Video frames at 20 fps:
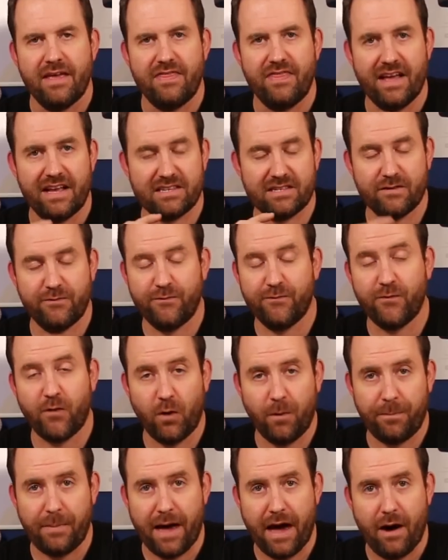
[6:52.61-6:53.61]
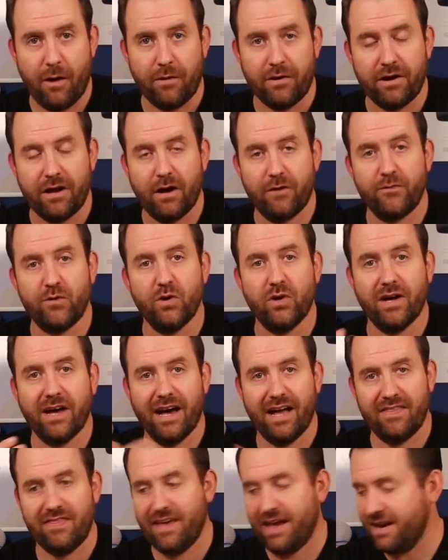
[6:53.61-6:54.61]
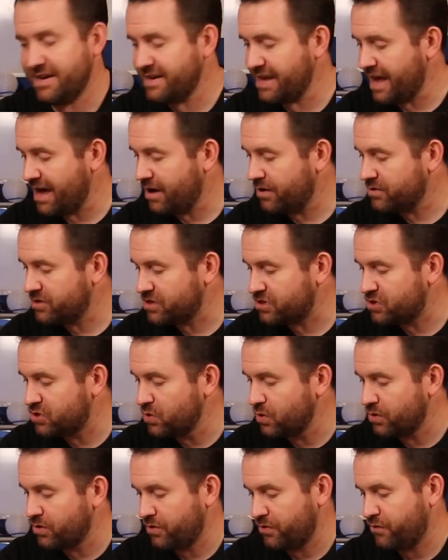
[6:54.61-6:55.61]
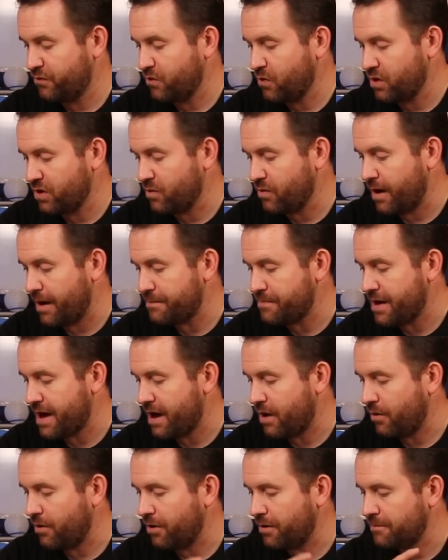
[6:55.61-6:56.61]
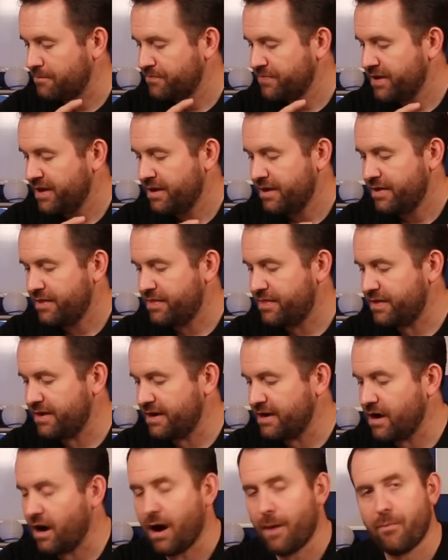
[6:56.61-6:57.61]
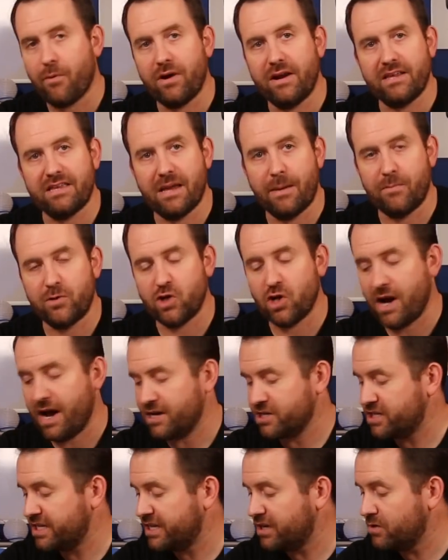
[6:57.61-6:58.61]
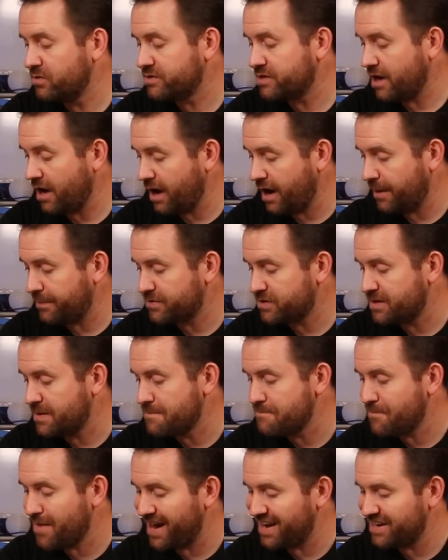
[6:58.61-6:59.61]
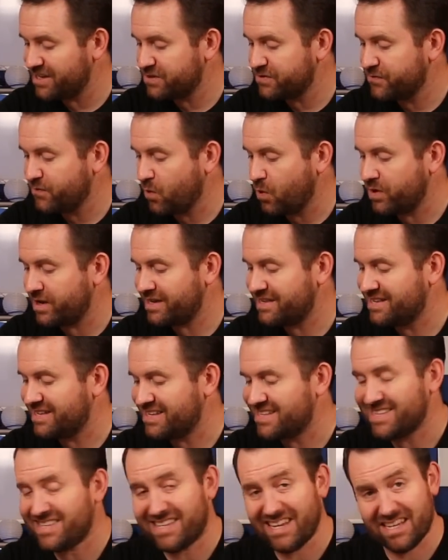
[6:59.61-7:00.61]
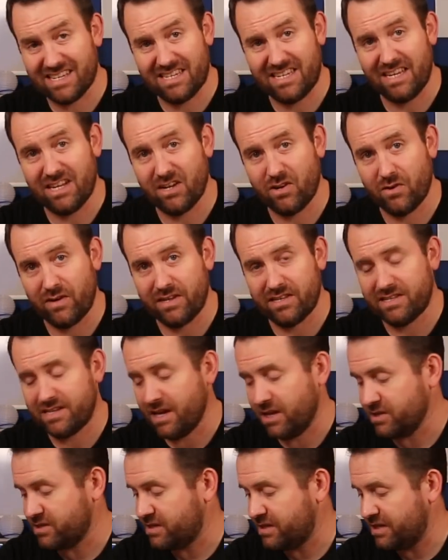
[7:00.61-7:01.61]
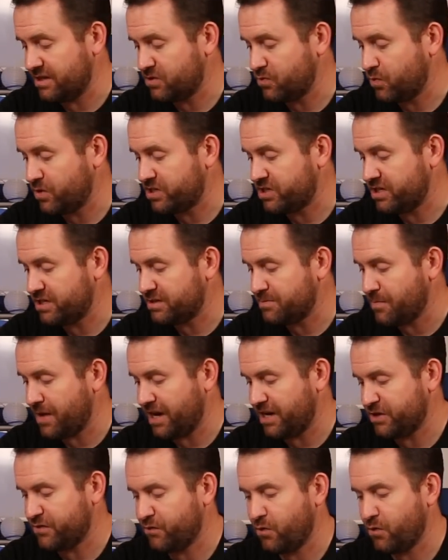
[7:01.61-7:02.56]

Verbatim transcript: That's full power. Now, if you cut that down to 240 watt power, the operating temperature actually goes up to minus 40 to 60 degrees Celsius, which is minus